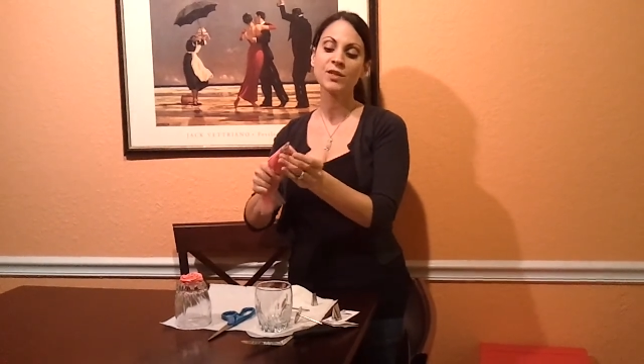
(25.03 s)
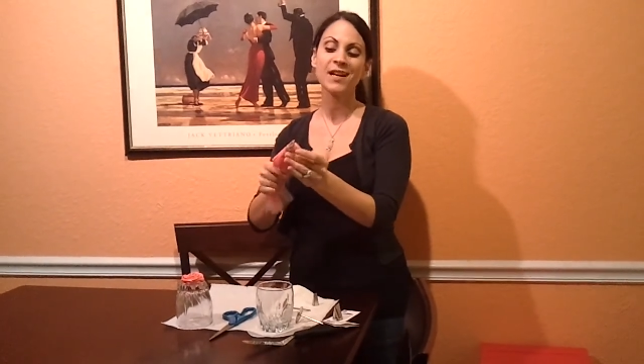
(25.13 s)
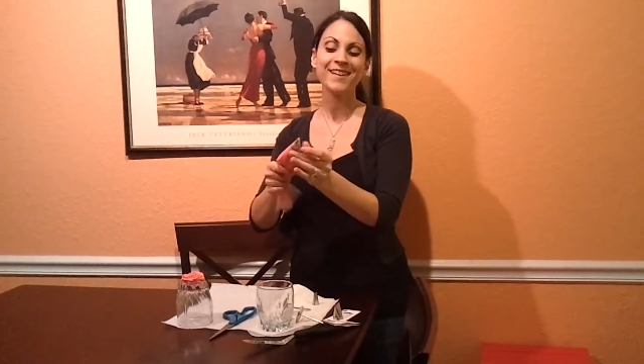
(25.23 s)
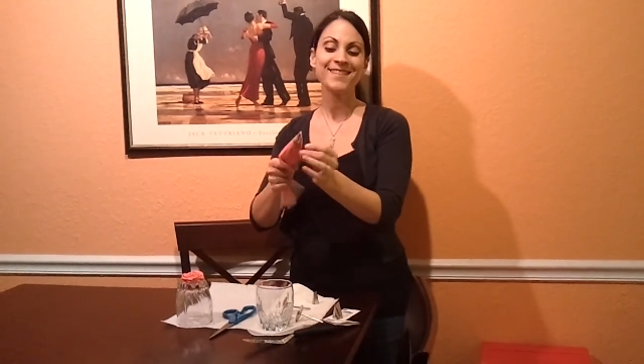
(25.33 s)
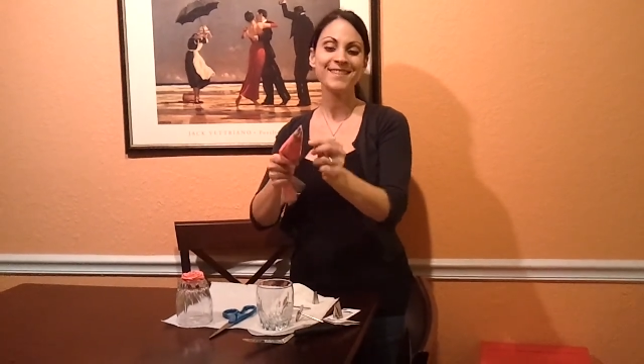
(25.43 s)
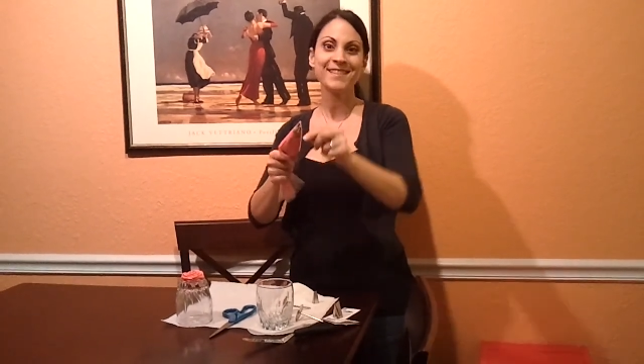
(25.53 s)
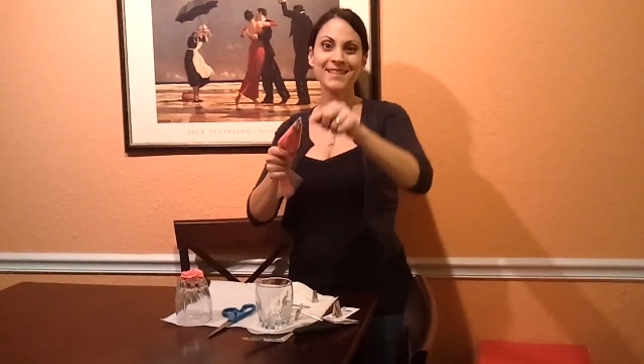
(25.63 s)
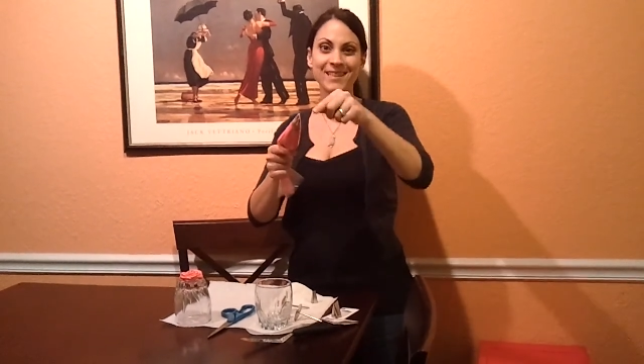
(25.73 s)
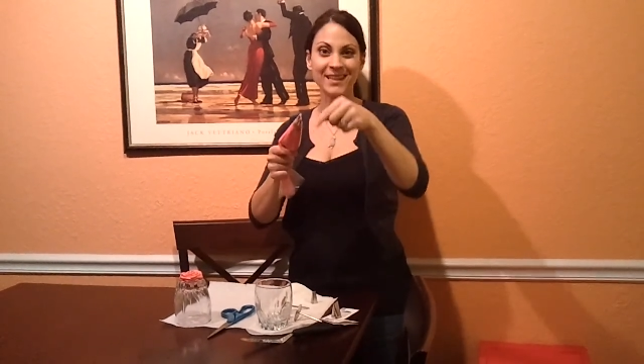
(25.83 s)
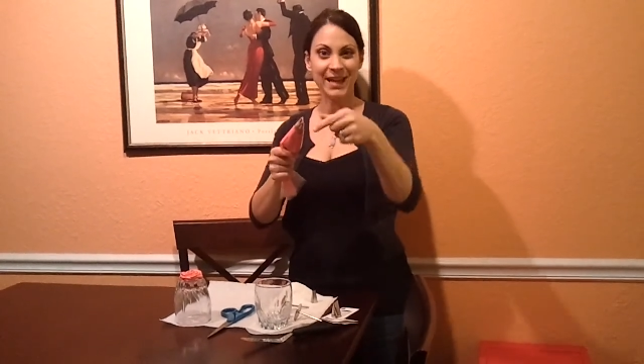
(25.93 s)
which kind of does
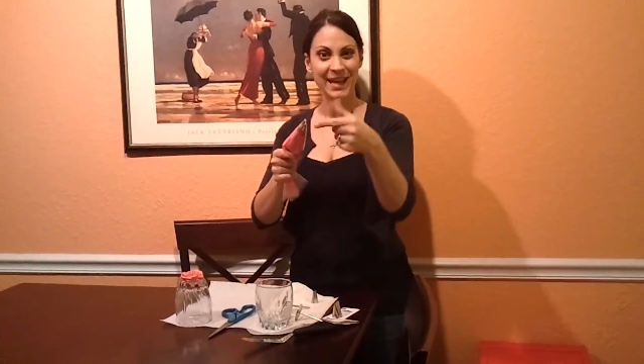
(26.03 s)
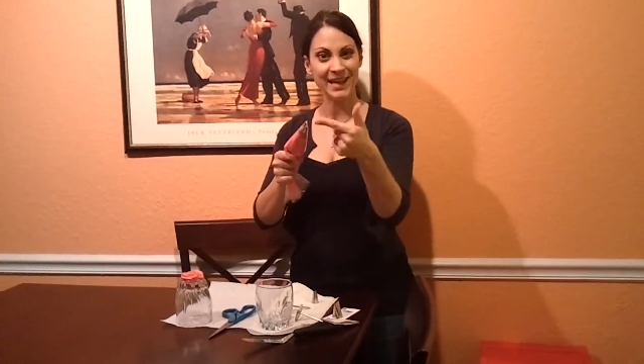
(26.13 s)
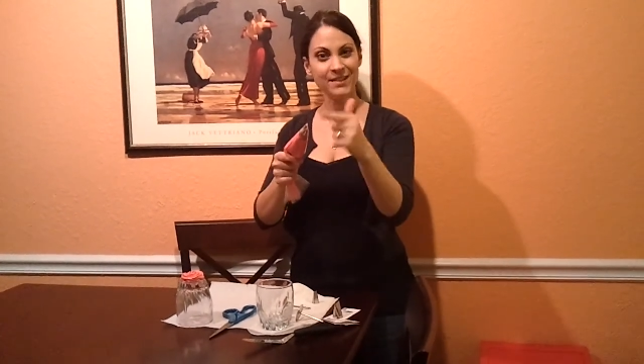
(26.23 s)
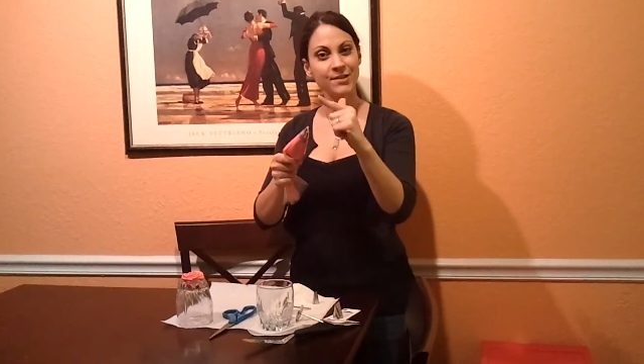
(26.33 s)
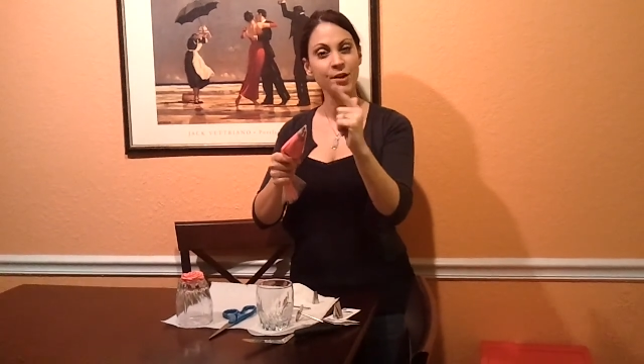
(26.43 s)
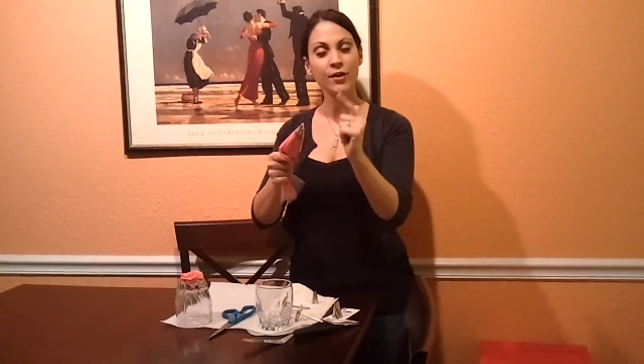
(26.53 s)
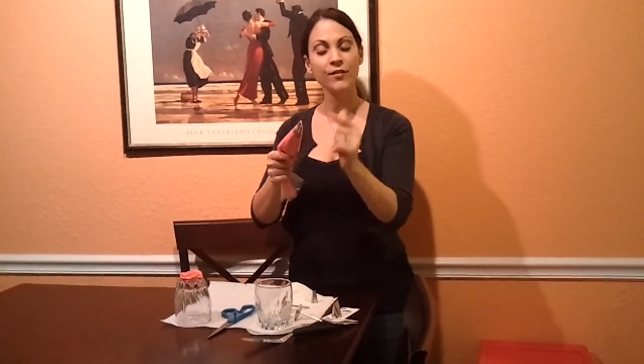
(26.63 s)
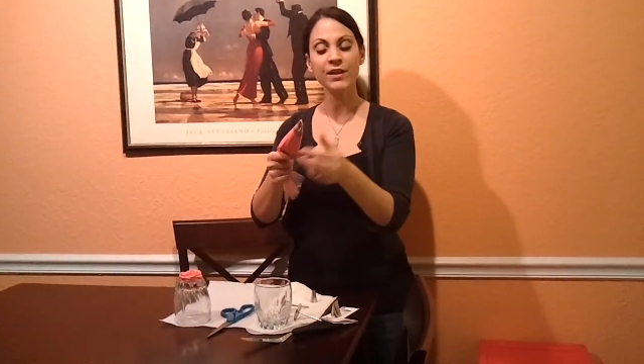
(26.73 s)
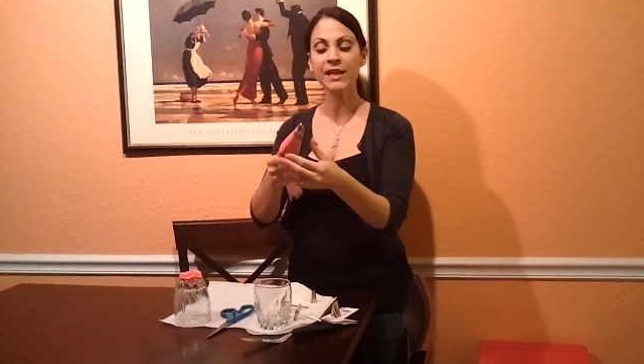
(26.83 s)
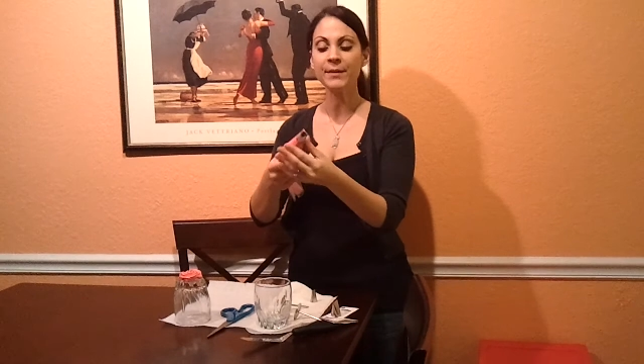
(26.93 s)
this little S
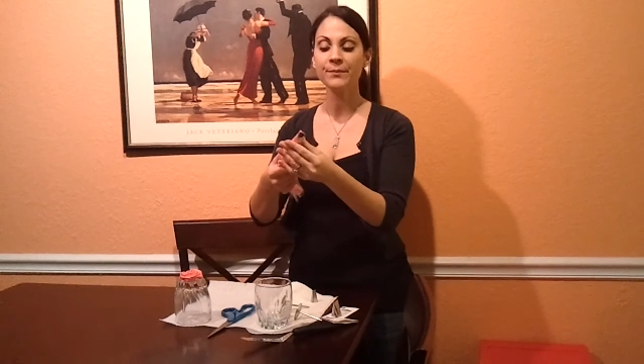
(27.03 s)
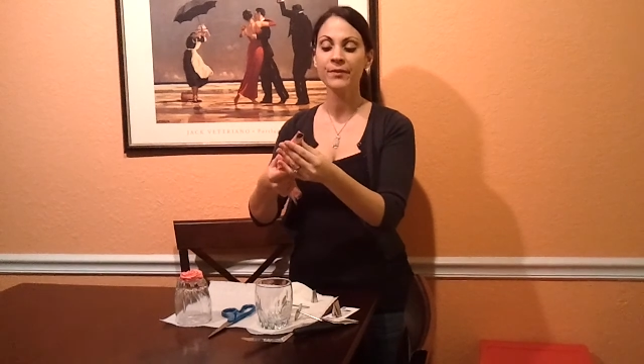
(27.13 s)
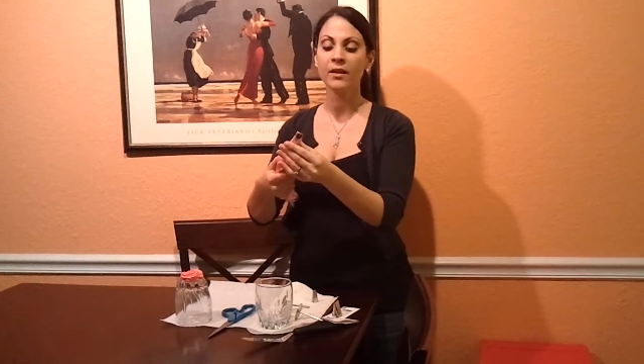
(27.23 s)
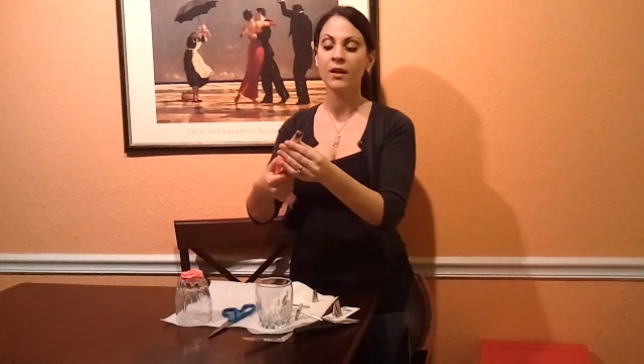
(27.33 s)
curve in it.